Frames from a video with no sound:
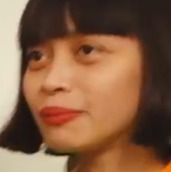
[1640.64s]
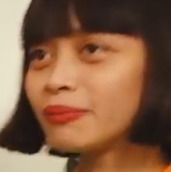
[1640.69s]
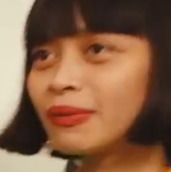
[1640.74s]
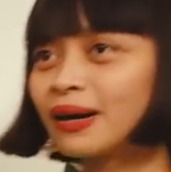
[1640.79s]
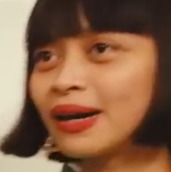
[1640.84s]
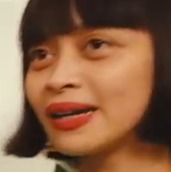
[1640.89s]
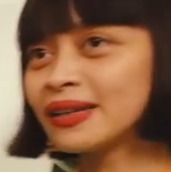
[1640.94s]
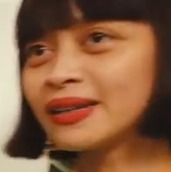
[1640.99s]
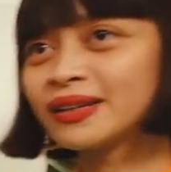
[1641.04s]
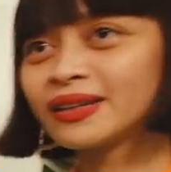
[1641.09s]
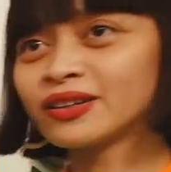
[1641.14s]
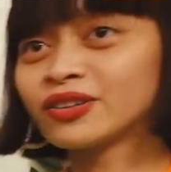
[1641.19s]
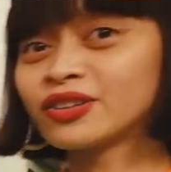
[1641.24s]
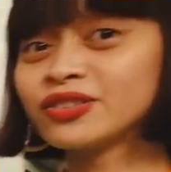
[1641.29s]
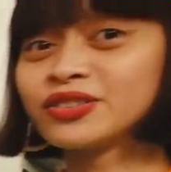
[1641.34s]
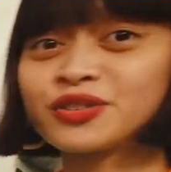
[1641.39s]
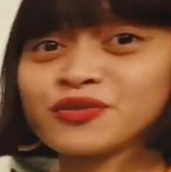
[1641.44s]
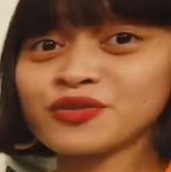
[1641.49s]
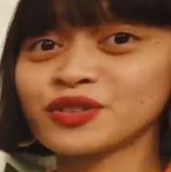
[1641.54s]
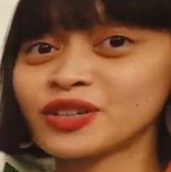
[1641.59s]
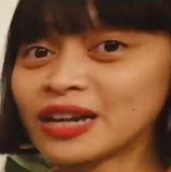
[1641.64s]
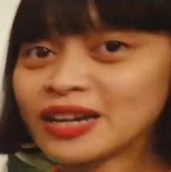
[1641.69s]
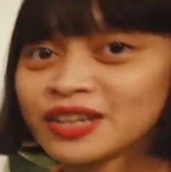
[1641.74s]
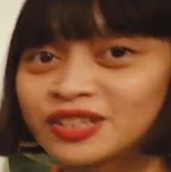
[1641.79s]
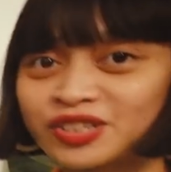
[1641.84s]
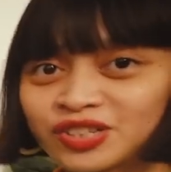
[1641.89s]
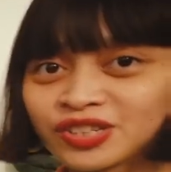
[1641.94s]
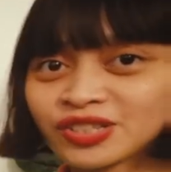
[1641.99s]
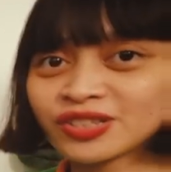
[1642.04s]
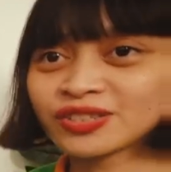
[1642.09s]
mining on different
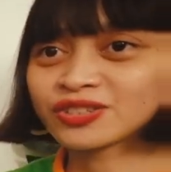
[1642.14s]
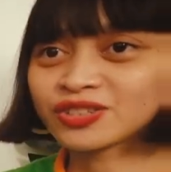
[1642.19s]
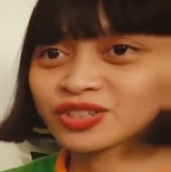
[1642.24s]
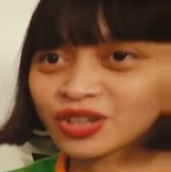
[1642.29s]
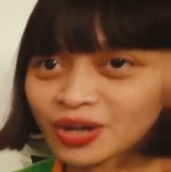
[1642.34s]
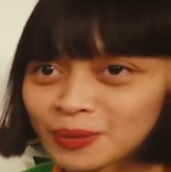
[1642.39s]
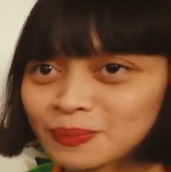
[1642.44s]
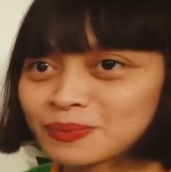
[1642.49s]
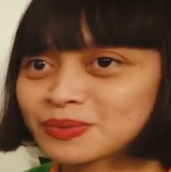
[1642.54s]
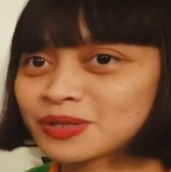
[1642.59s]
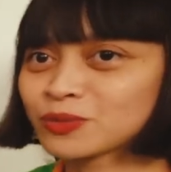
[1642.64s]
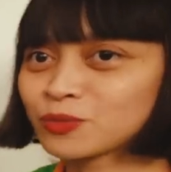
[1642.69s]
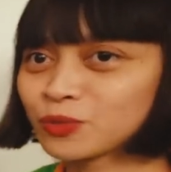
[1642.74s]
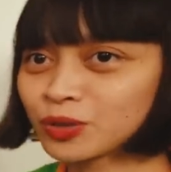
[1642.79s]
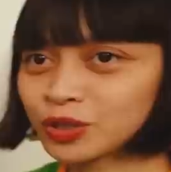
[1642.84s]
IG shops and